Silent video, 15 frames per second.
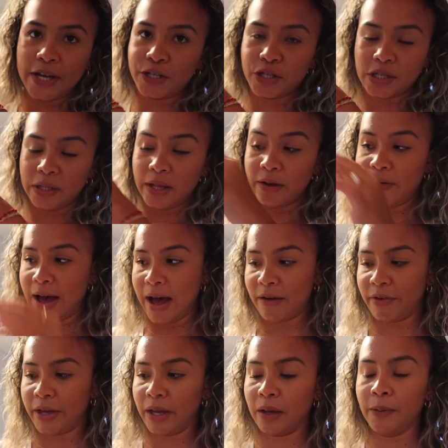I just love
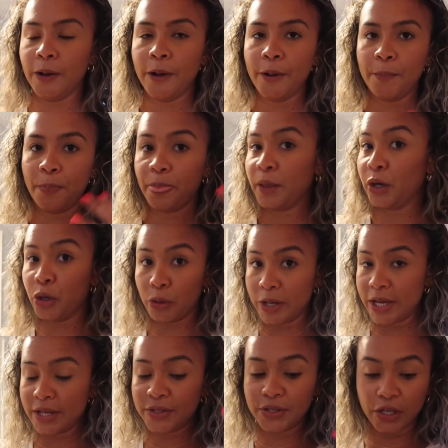having
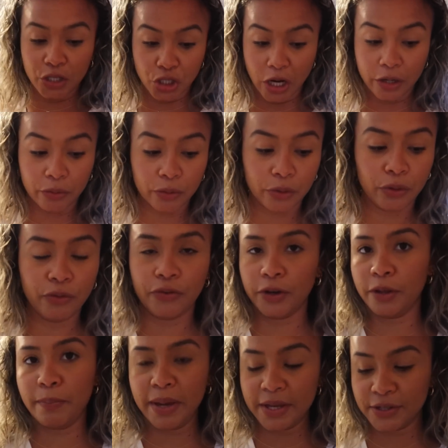greens in general
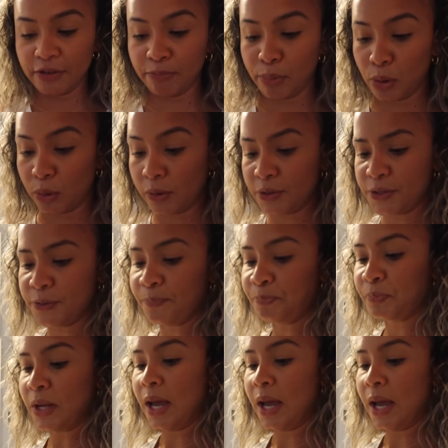for the base of bowls.